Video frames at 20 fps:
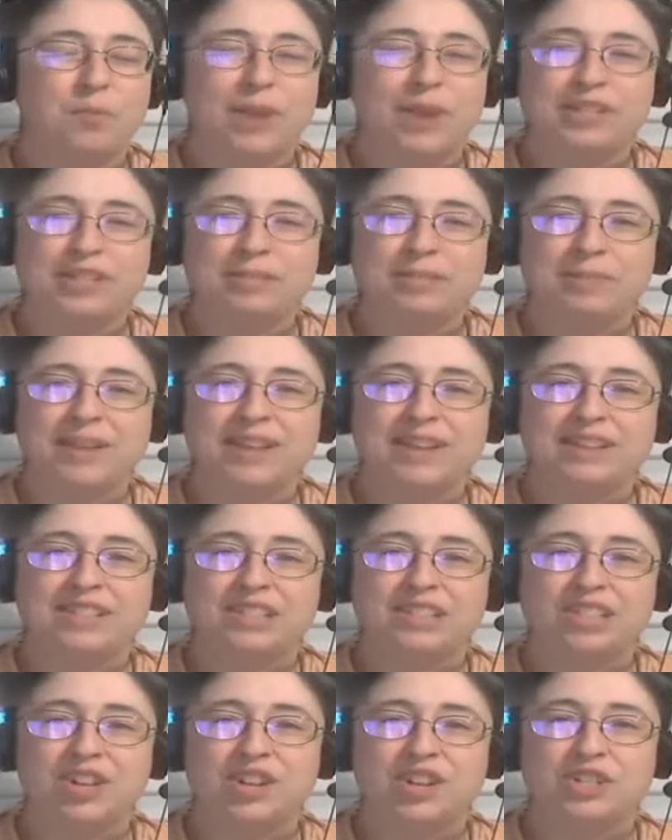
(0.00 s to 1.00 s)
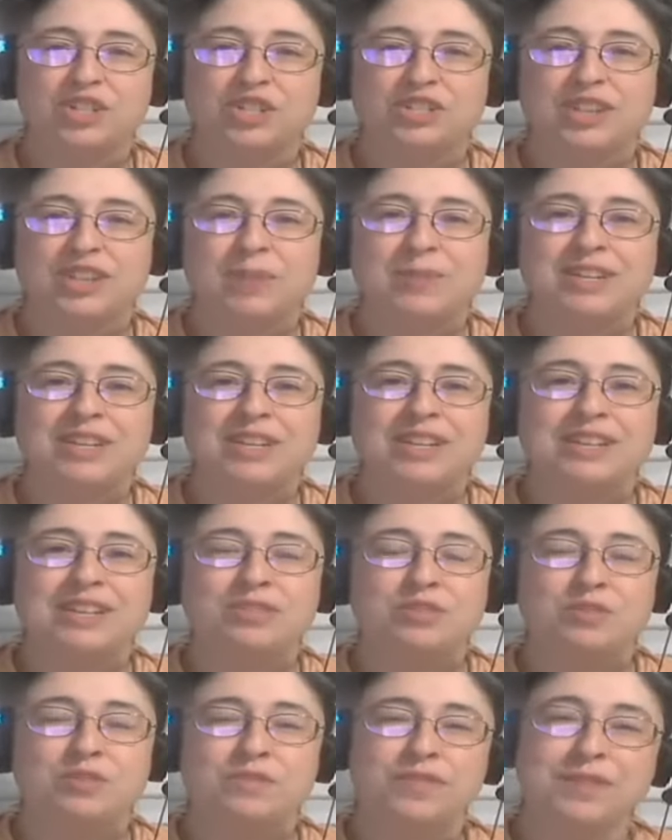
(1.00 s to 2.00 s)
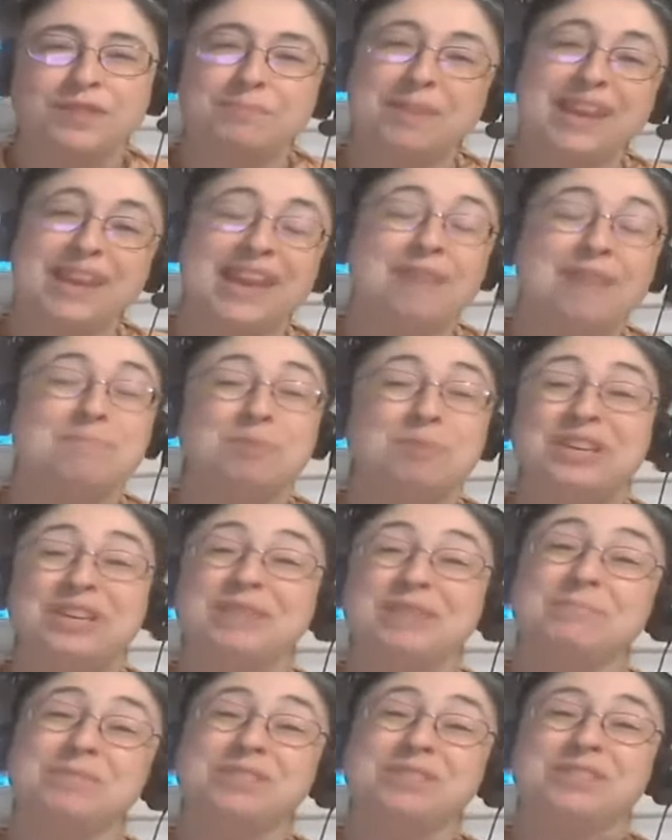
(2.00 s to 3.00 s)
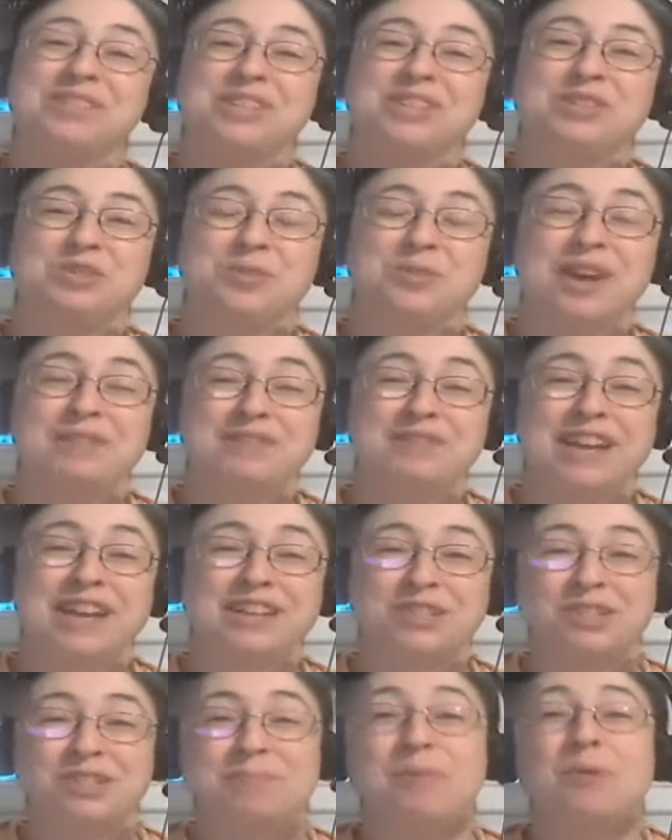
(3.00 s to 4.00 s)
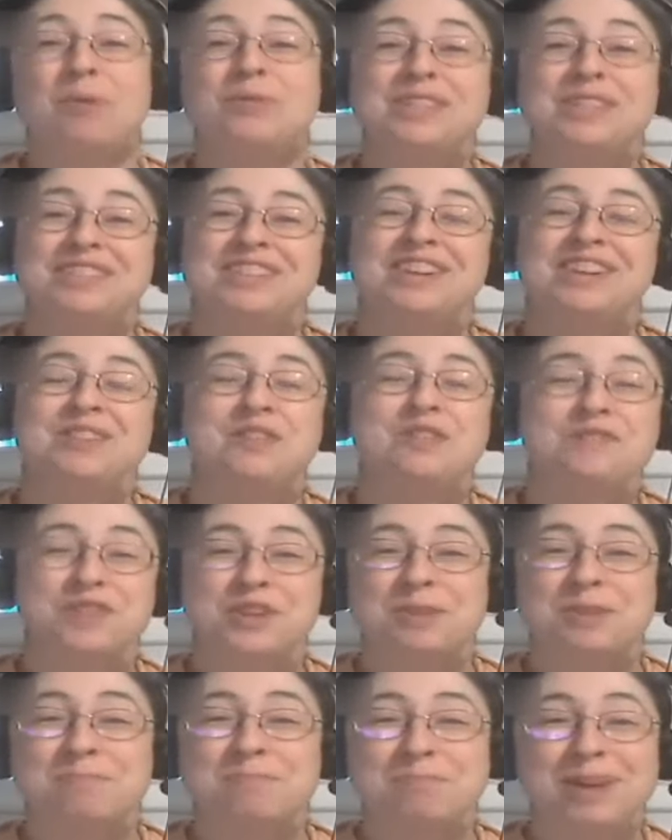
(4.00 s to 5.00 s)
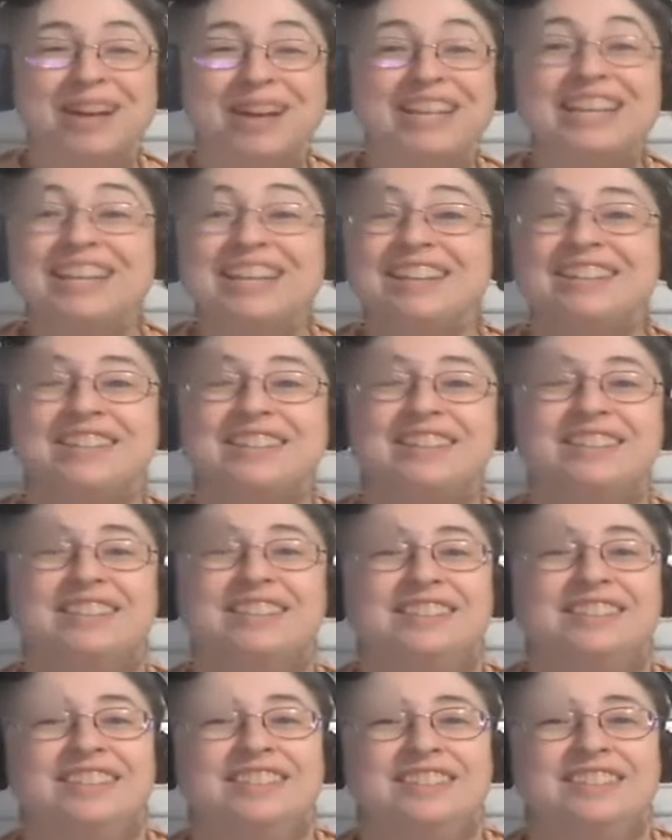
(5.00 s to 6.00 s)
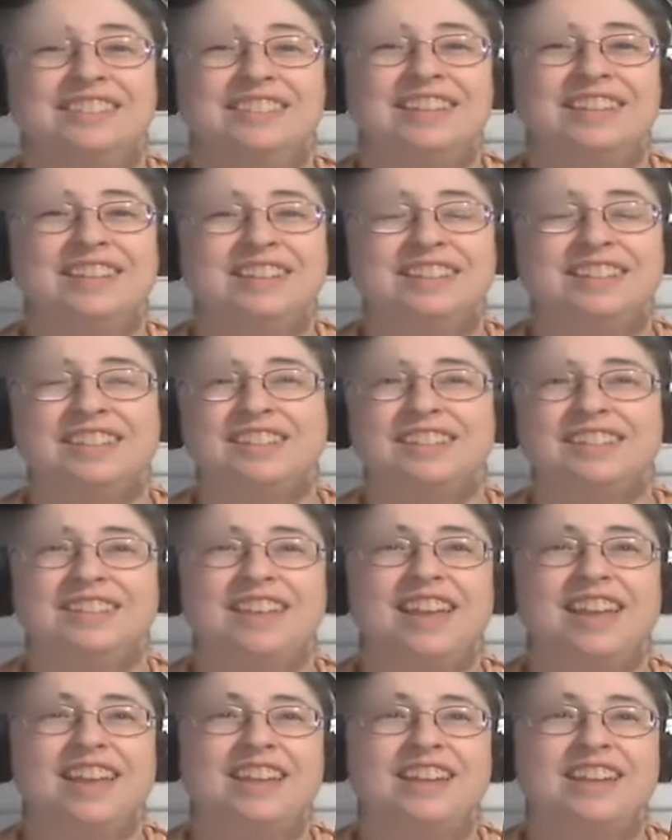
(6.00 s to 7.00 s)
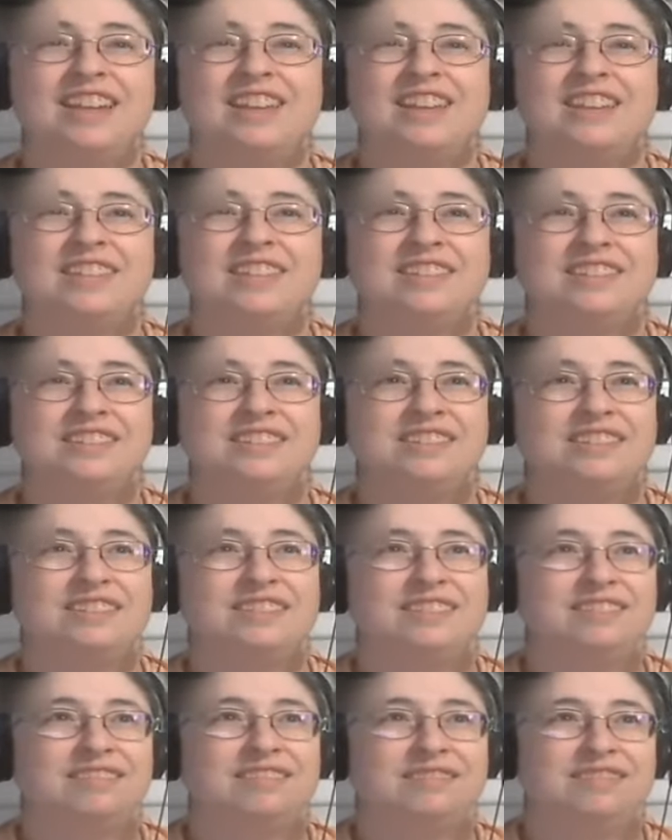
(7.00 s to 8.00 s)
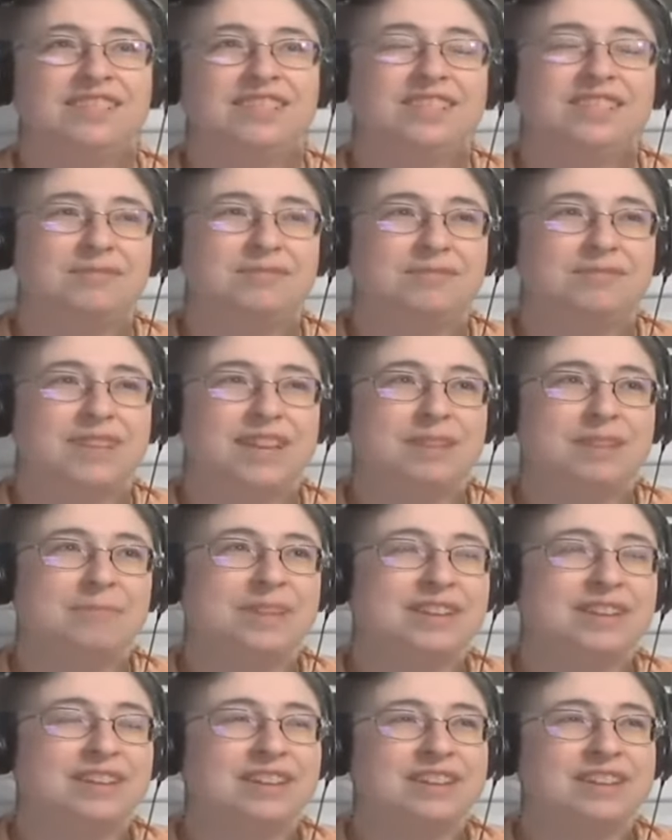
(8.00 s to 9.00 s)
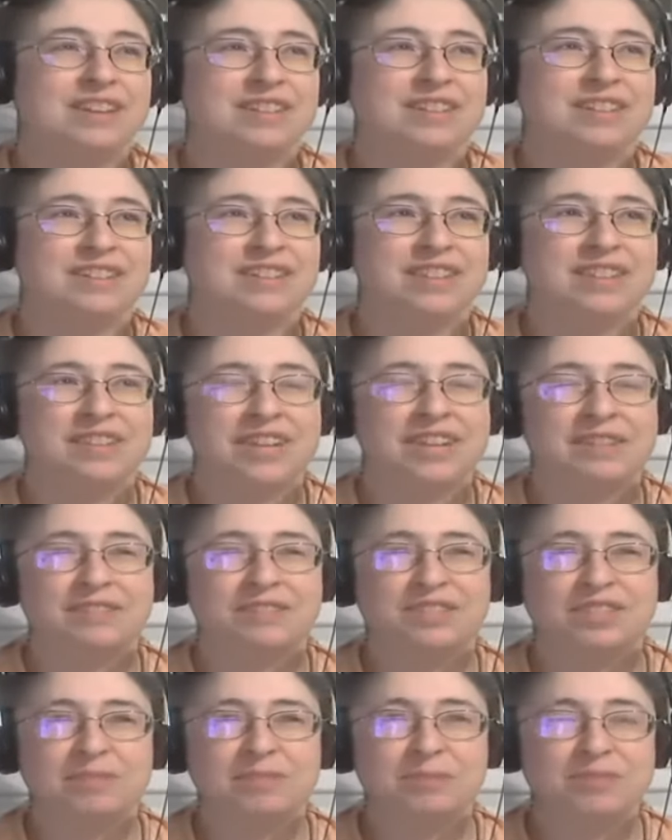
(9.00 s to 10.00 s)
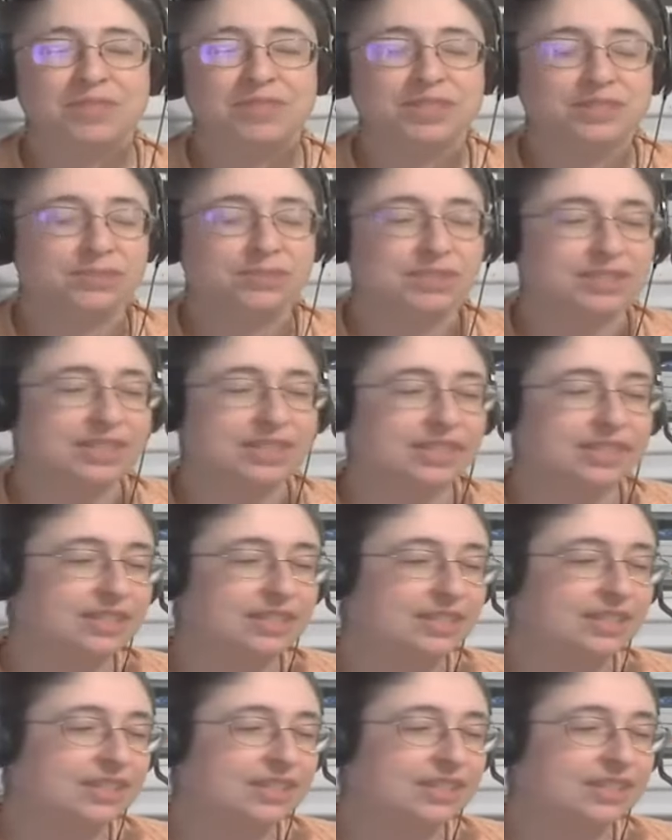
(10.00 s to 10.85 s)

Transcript: waistband as large as I would need it to fit my ample hips, because you have to actually pull these on over your body. Not that any, you know, animated characters ever have seams for this sort of thing.